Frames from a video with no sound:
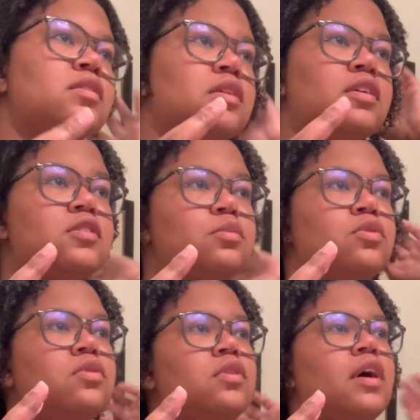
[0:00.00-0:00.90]
is like
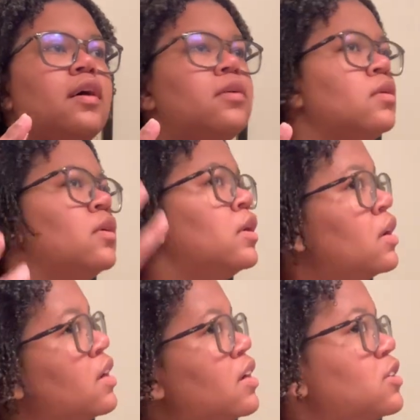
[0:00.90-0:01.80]
smoothed down
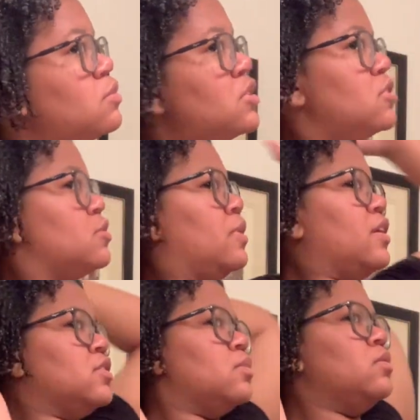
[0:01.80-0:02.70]
as much as
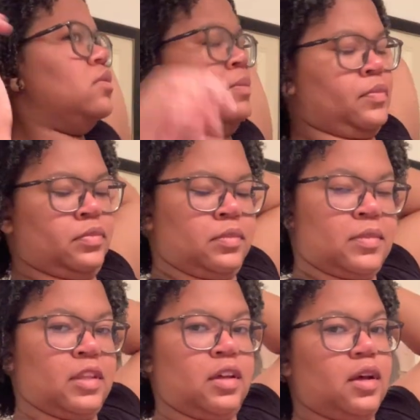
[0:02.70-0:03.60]
possible.
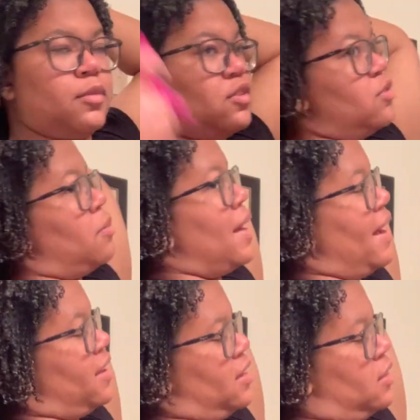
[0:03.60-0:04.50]
I'm gonna do the back